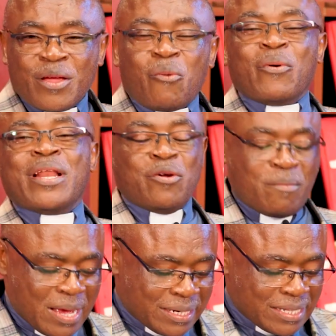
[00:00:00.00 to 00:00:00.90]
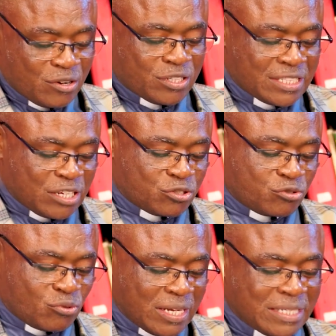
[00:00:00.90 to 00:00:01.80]
Will you make the Lord Jesus
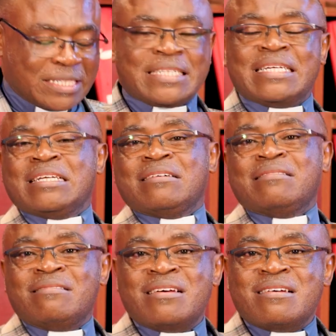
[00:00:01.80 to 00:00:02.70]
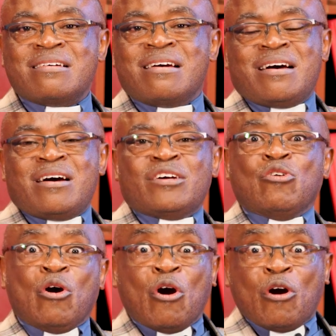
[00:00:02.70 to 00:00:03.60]
Christ, you know,
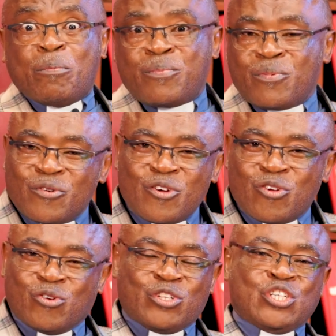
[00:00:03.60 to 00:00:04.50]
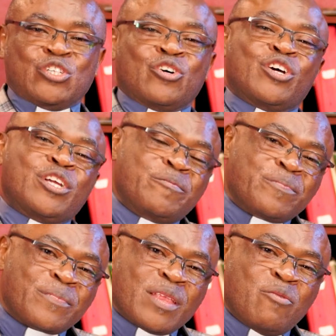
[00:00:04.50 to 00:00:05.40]
your hope, your joy?
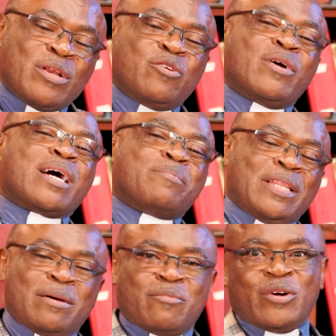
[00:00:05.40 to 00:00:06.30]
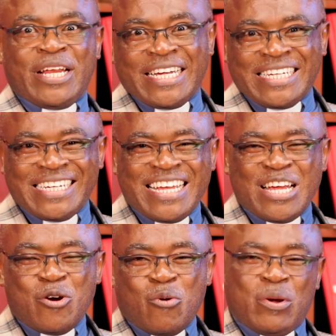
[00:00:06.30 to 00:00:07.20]
When you wake up in the morning,
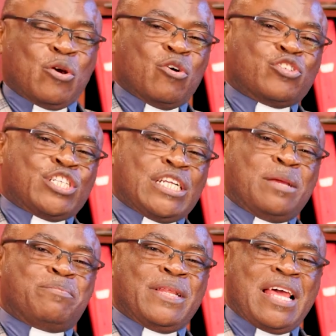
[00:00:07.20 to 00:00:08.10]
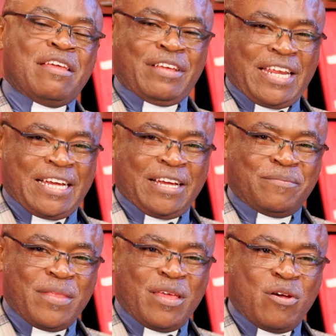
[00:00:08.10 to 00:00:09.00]
when you go to sleep in the evening,
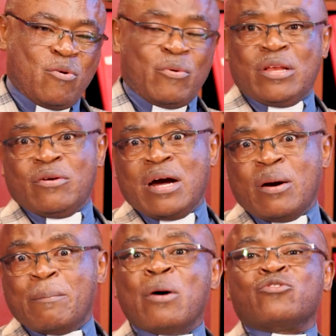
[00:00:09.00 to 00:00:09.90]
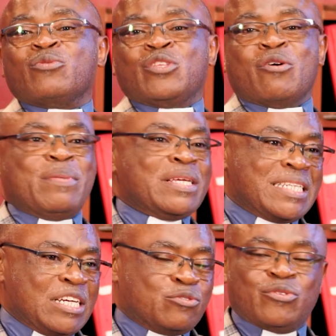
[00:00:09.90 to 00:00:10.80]
when you are about with your
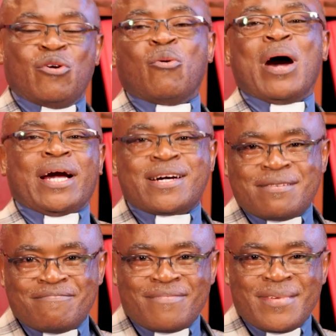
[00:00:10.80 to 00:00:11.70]
business, with your work,